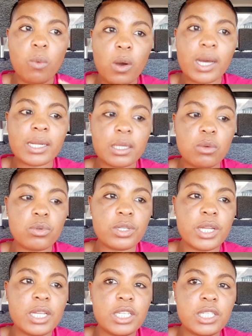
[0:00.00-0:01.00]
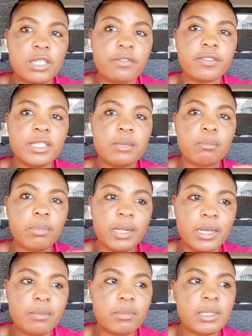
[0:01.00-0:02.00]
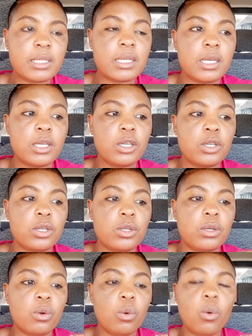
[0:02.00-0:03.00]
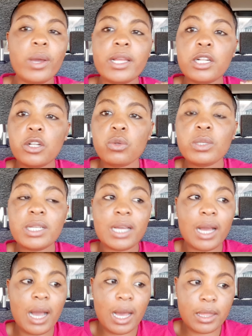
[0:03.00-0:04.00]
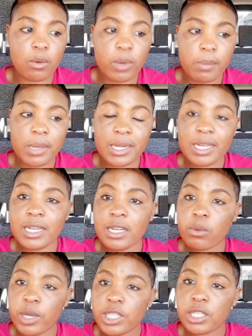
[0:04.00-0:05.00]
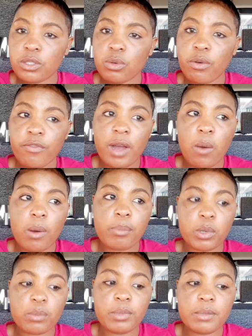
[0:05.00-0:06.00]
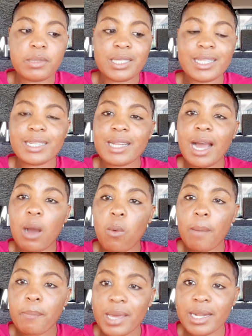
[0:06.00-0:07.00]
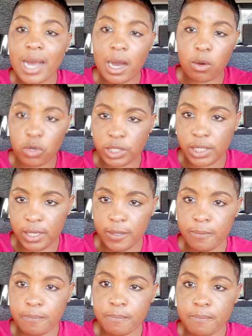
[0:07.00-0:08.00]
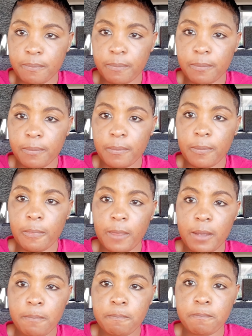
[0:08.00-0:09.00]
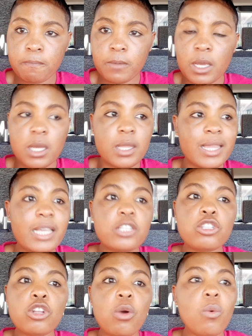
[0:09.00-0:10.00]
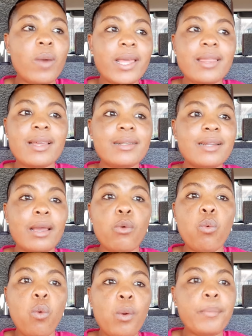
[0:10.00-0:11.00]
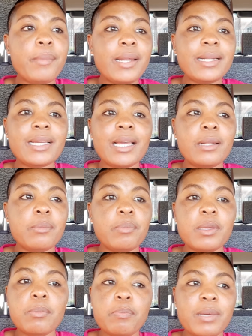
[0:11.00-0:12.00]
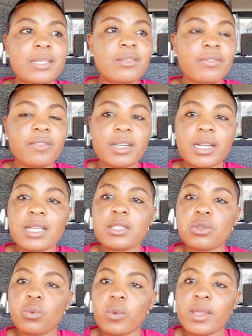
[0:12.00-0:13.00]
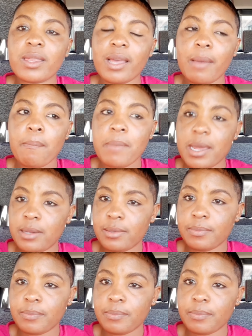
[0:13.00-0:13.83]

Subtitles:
walk around shifting blames or including other women in equations of our problems that our men are causing. Ne? There is no way that a woman can be best friends with a man.